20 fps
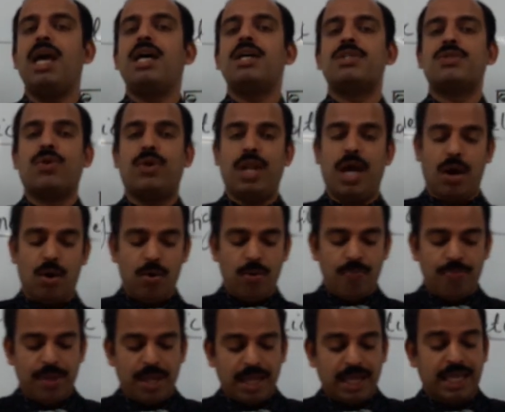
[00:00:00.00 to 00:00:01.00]
So
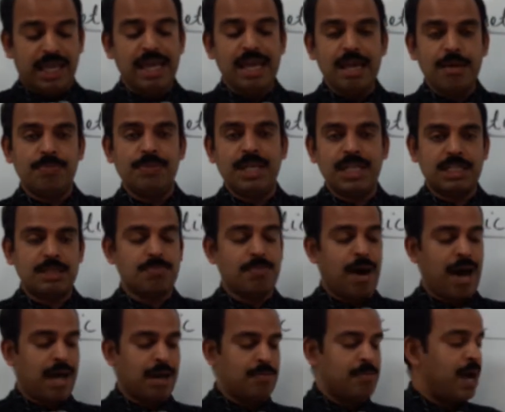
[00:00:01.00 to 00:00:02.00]
now keep this
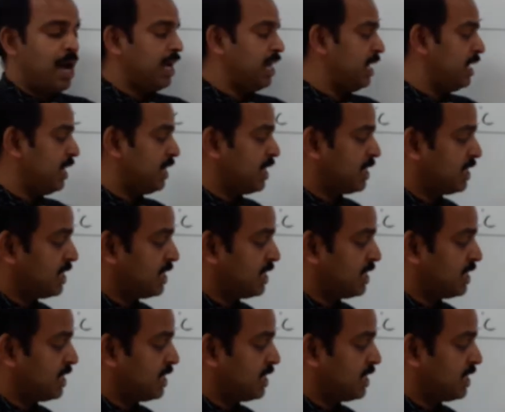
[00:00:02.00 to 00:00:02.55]
bar magnet at the